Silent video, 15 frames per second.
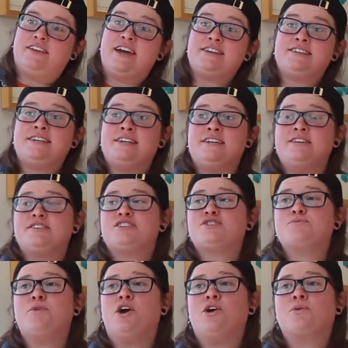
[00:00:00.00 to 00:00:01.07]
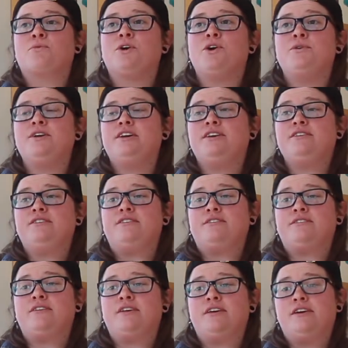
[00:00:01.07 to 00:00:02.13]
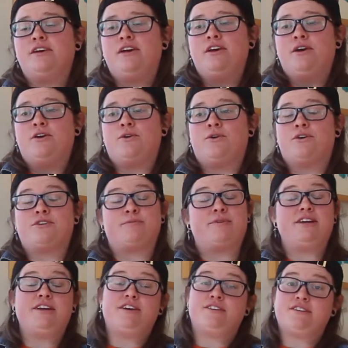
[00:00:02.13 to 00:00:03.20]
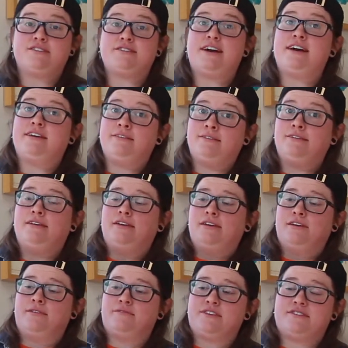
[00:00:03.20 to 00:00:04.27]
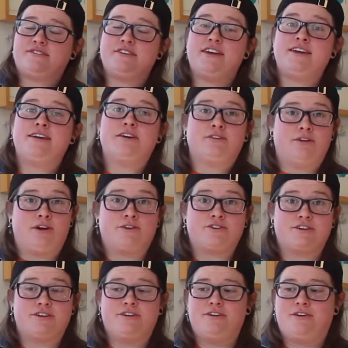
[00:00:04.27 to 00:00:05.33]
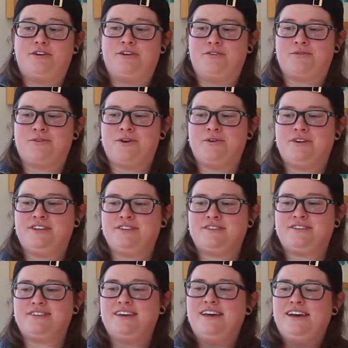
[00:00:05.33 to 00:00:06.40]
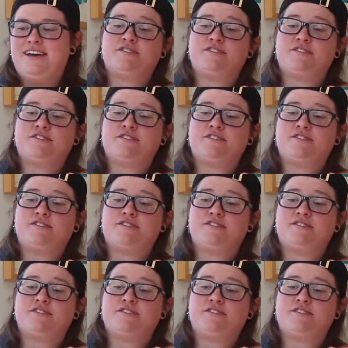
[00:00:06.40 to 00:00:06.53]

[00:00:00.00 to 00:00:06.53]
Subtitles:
like to eat small rodents, or depending on the size of the snake, larger rodents.